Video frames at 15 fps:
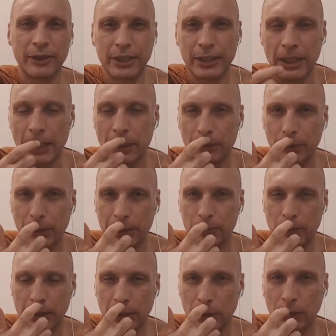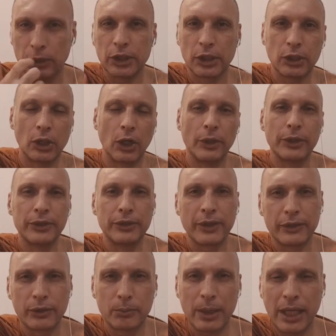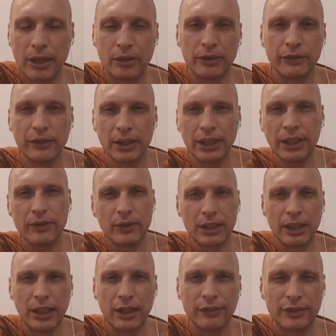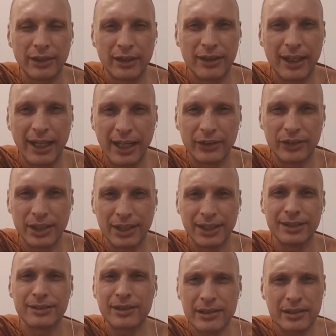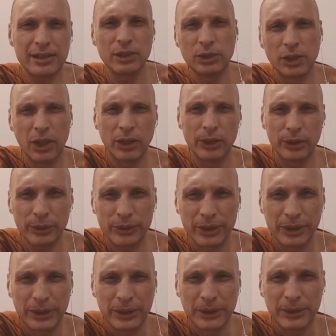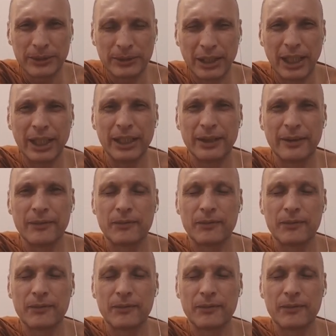and when you at gold, it doesn't matter if you leave it there for 1,000 years, it's still gold, right?